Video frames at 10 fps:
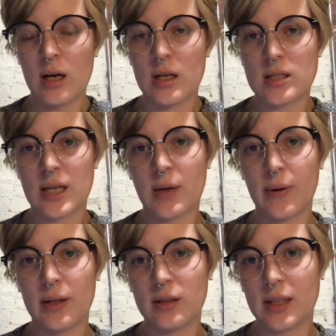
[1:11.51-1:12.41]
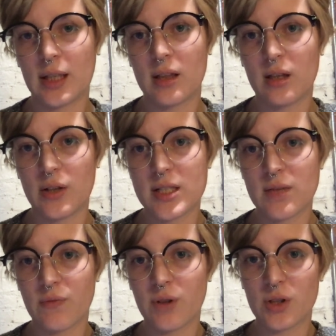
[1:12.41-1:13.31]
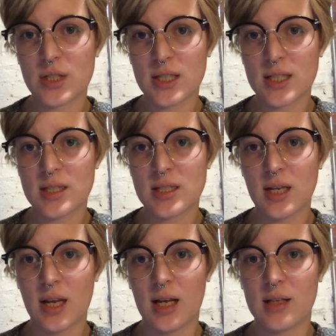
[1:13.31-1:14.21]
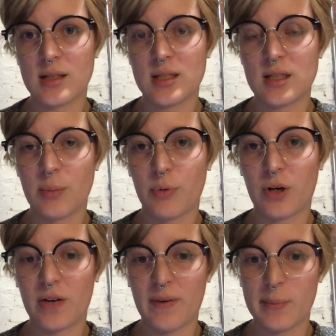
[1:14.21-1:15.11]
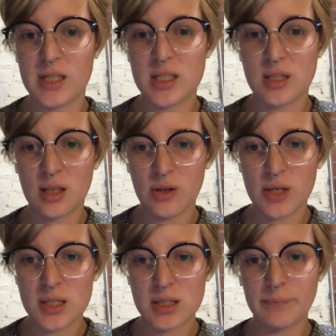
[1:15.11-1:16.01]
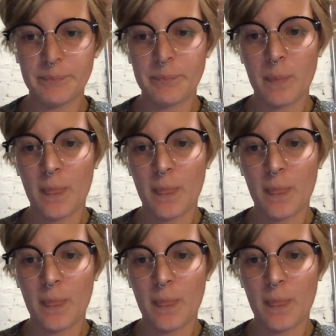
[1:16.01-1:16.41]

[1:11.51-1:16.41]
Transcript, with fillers: uh, psychoanalytic theories of thirdness, and contemporary feminist theories.